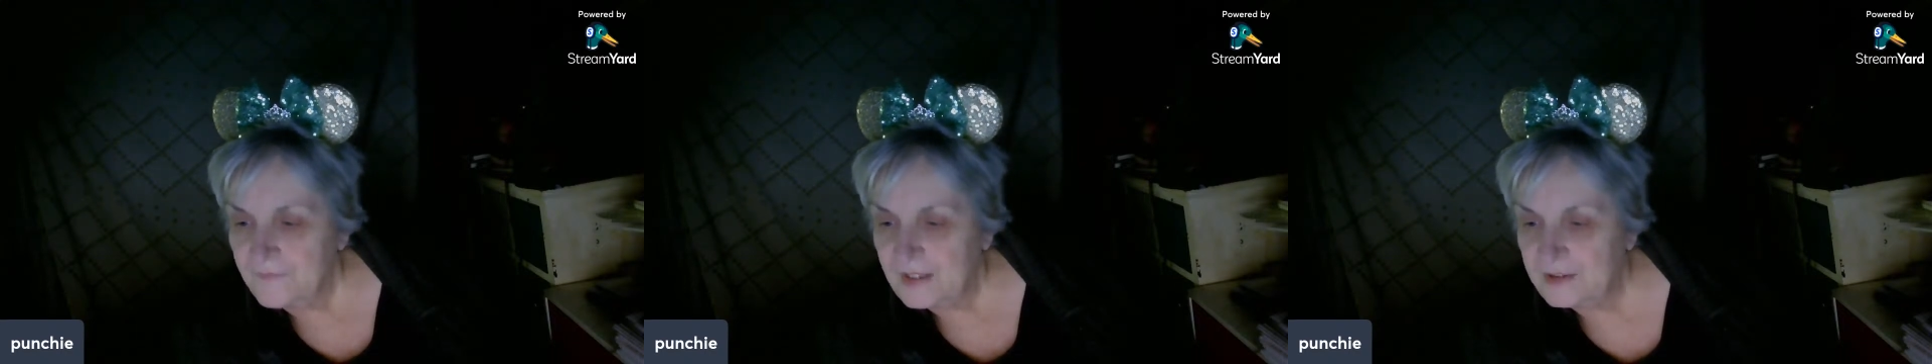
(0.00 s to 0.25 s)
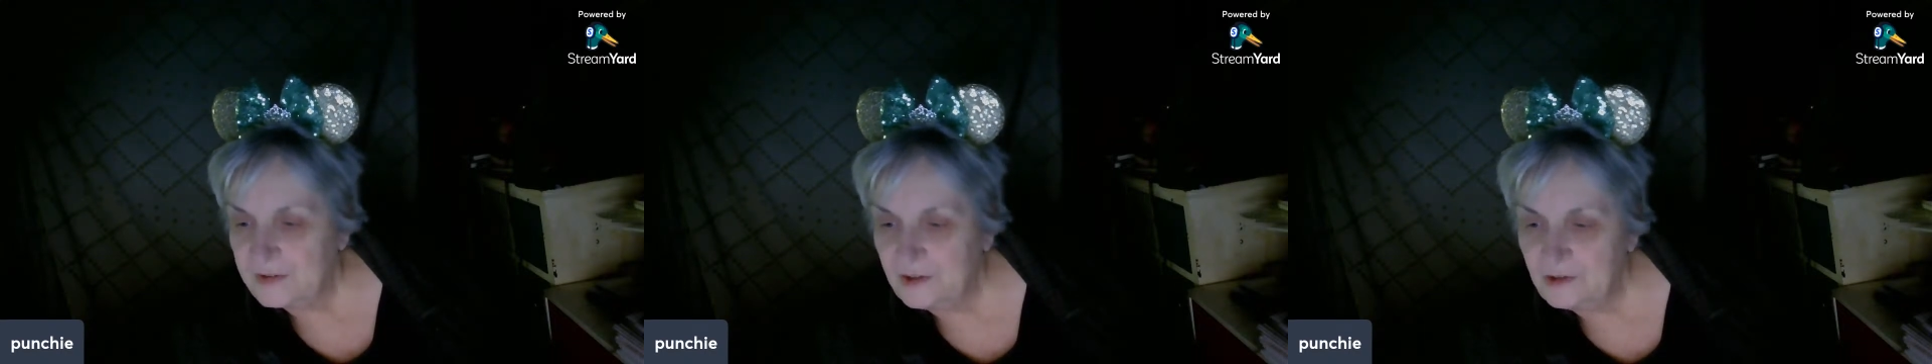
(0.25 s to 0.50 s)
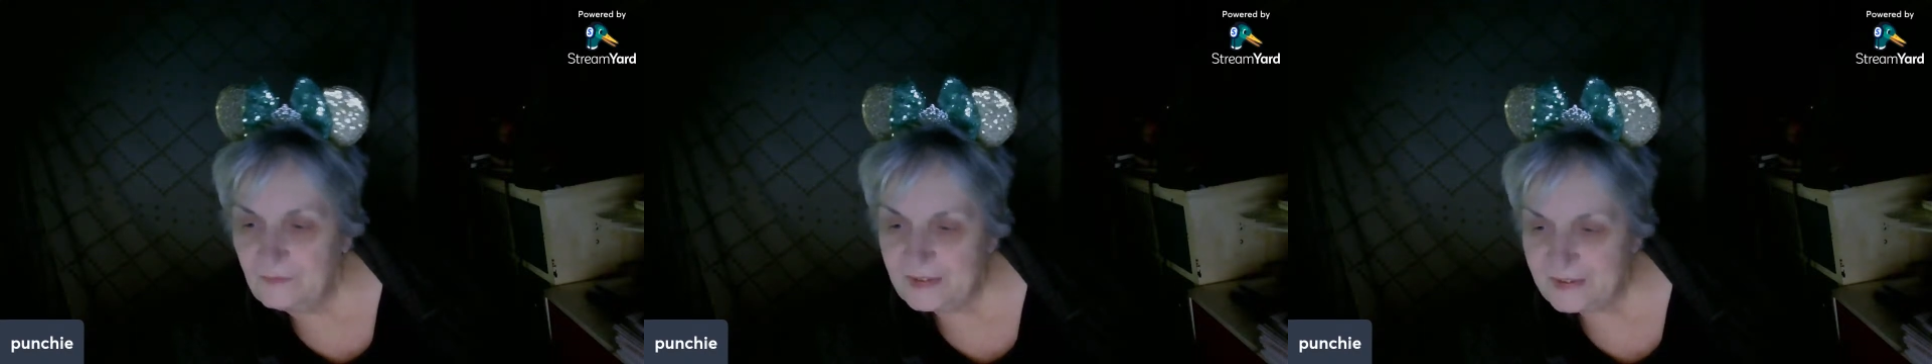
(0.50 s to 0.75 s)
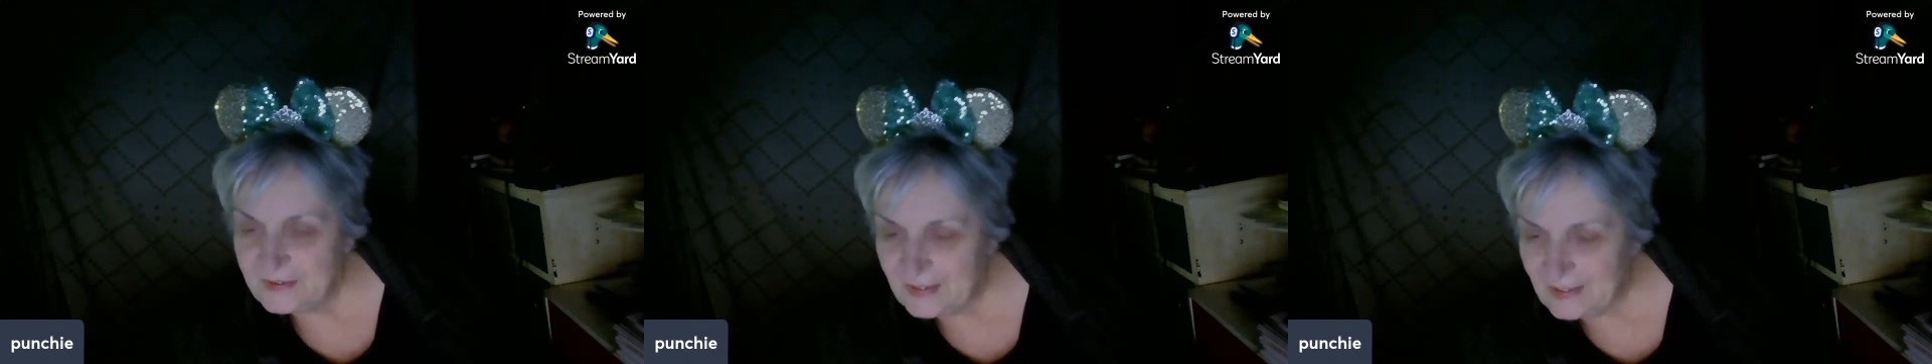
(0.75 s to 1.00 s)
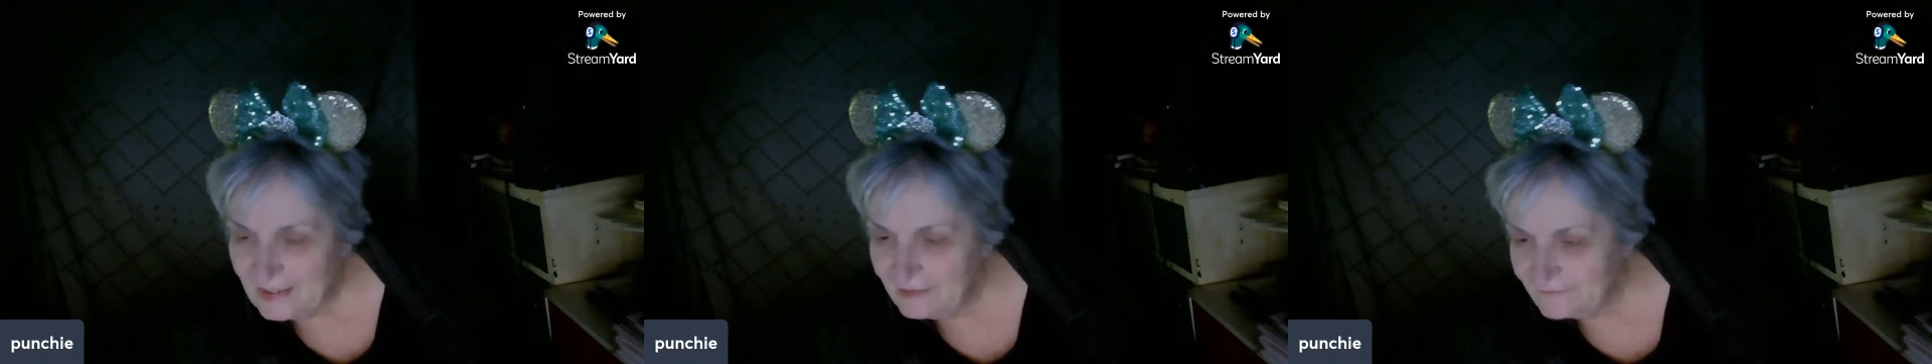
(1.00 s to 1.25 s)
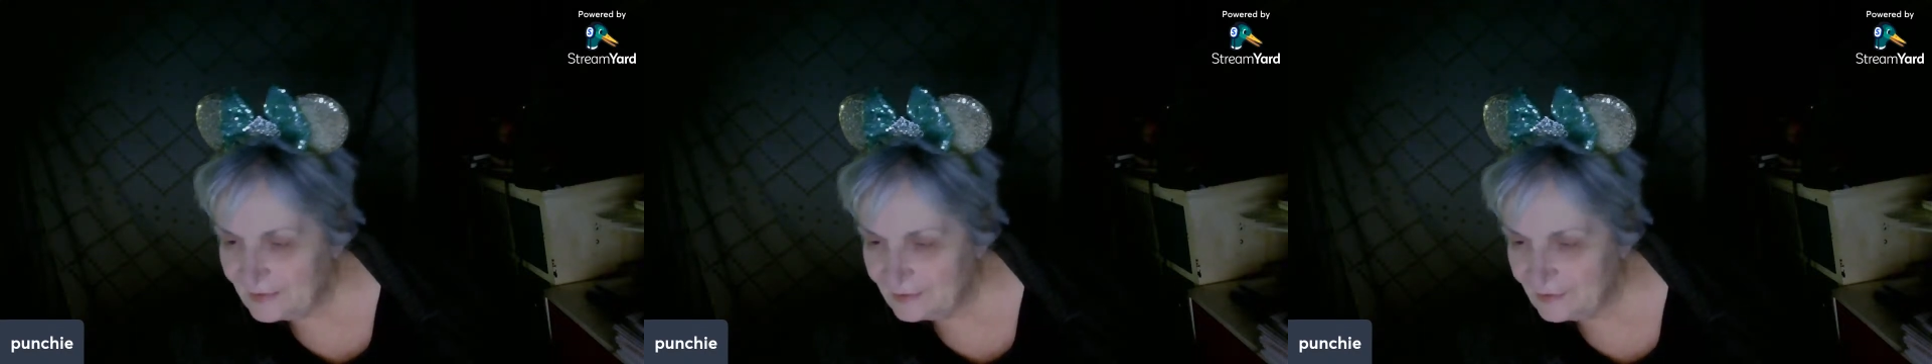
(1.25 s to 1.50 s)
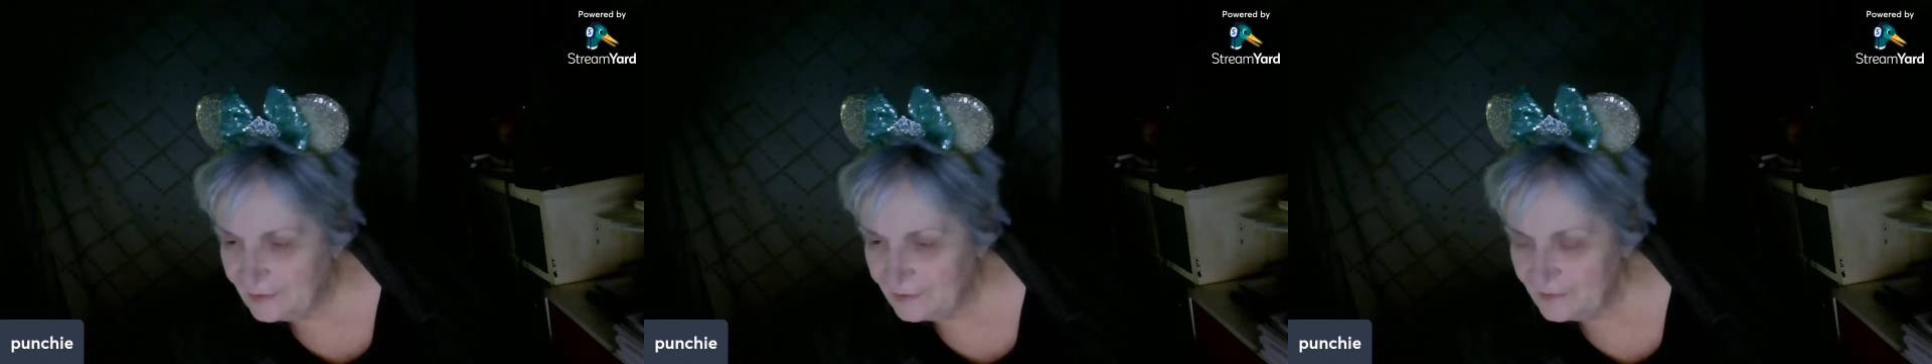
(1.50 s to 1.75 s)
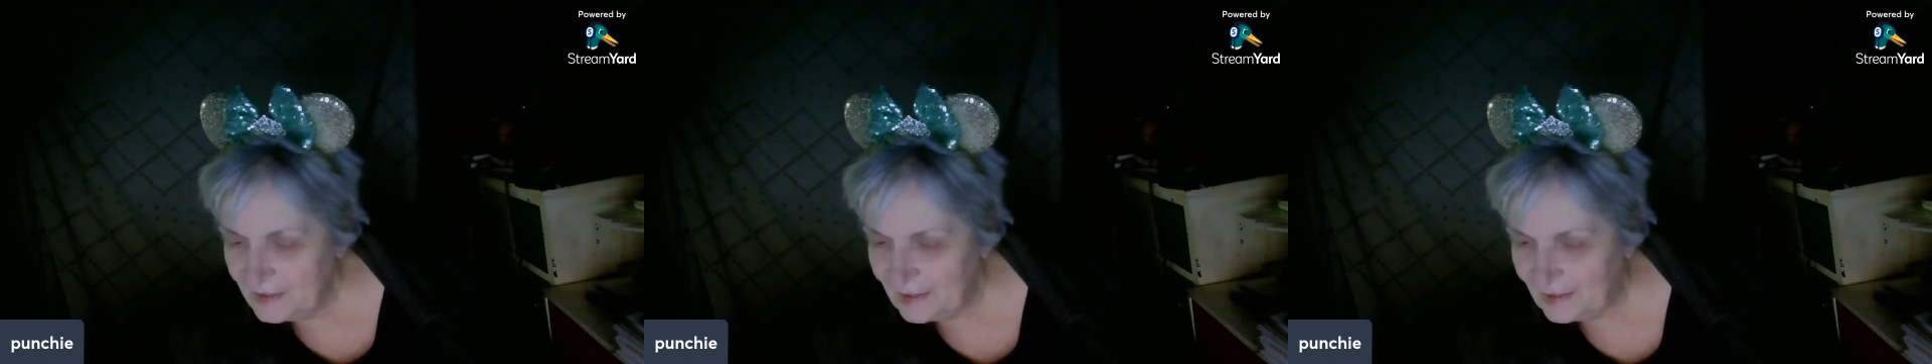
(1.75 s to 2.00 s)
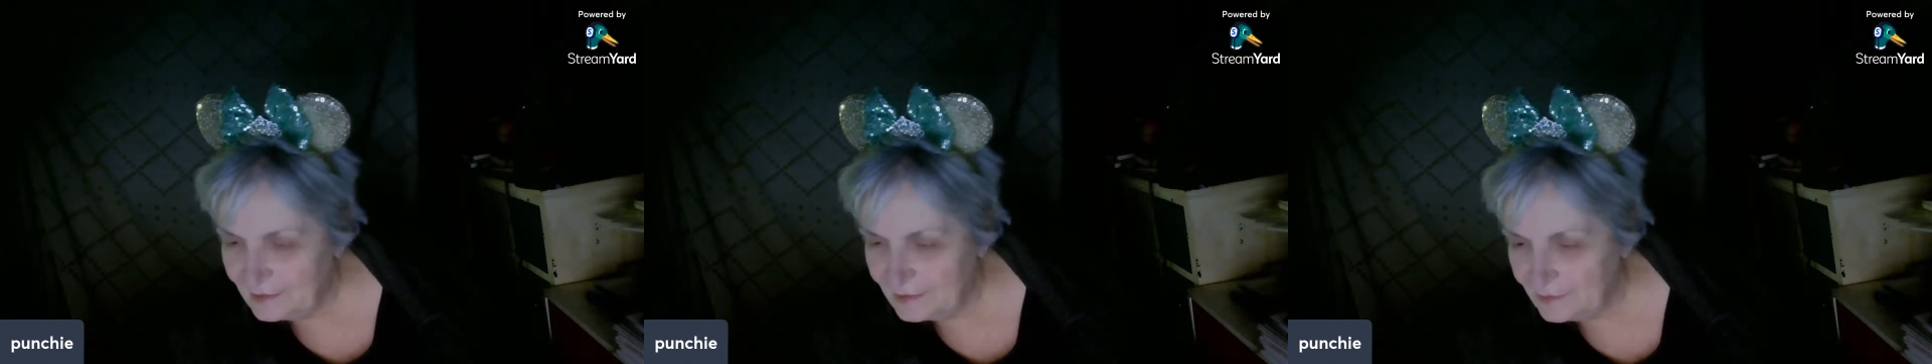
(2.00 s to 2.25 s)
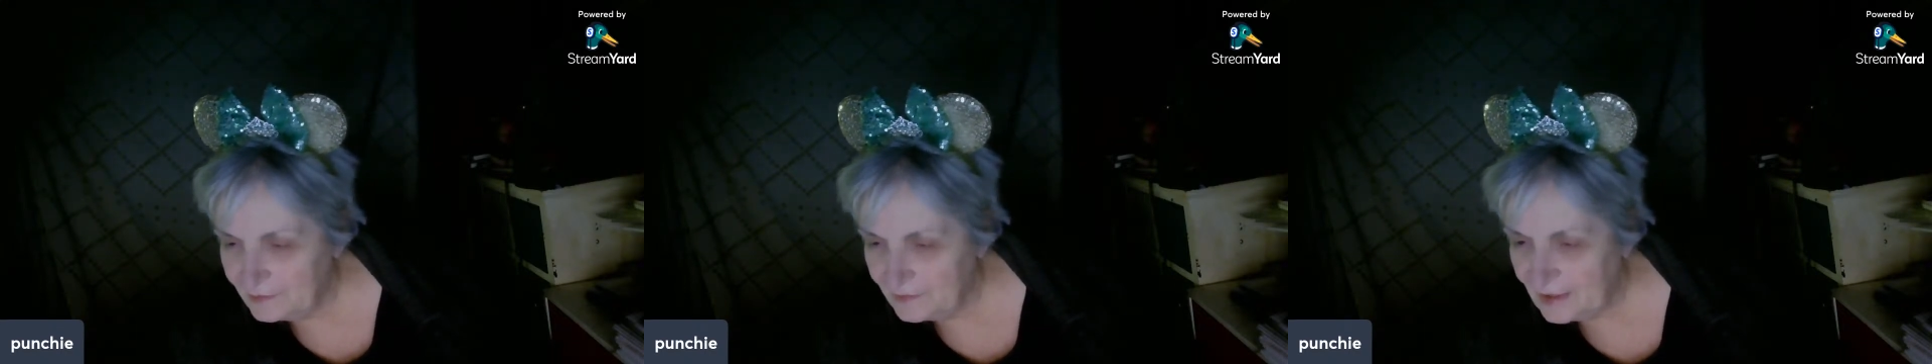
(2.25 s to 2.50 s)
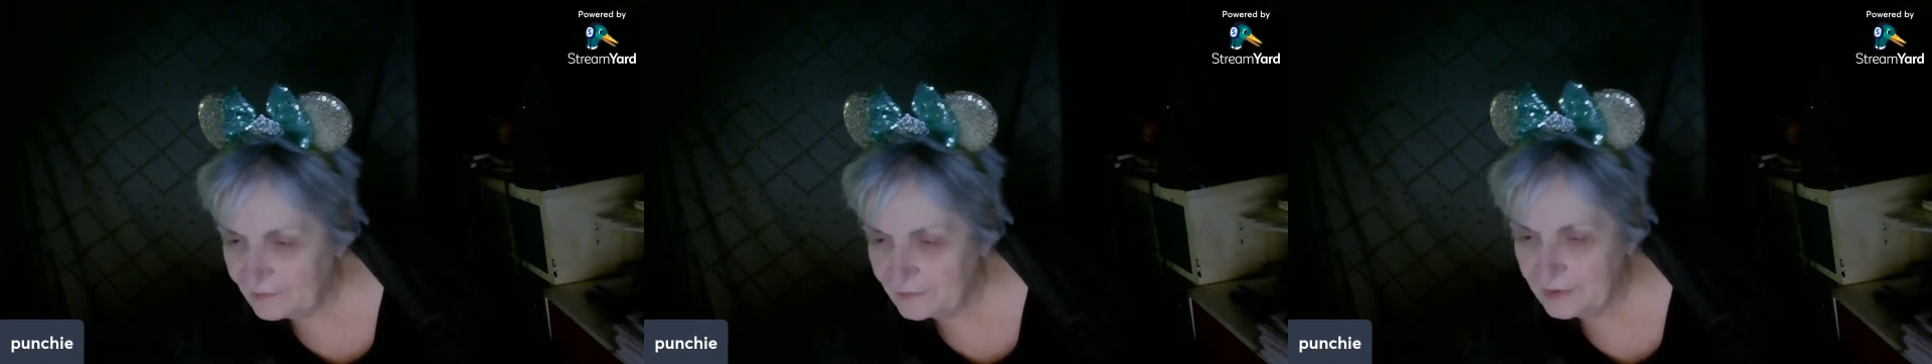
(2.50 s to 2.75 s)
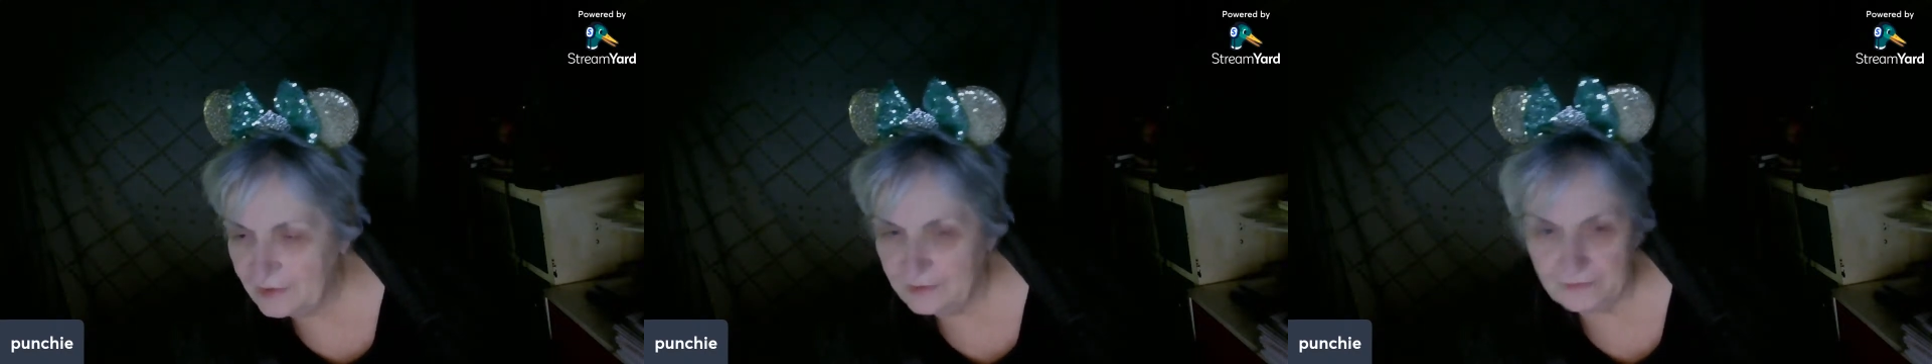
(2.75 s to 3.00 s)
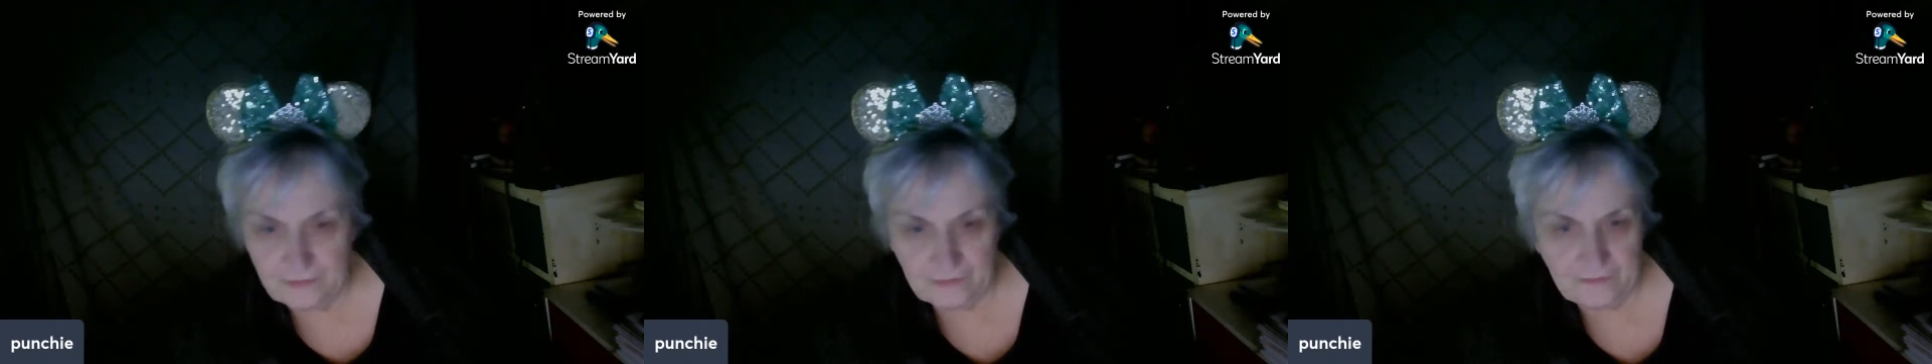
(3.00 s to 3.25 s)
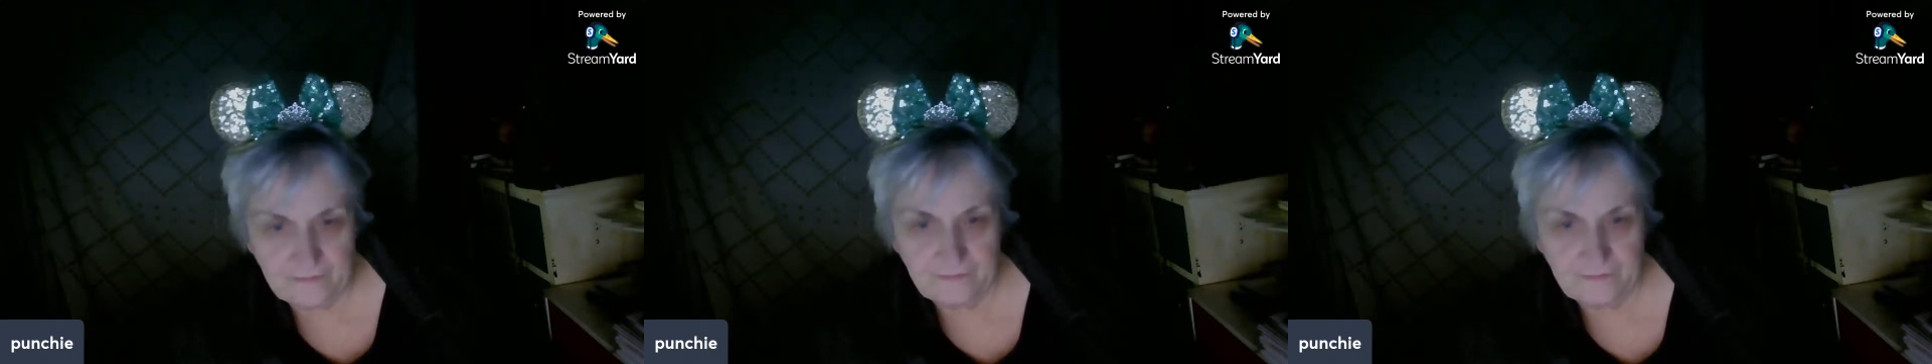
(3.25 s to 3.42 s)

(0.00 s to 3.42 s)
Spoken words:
Scuba Steve, hello, hello, how are you?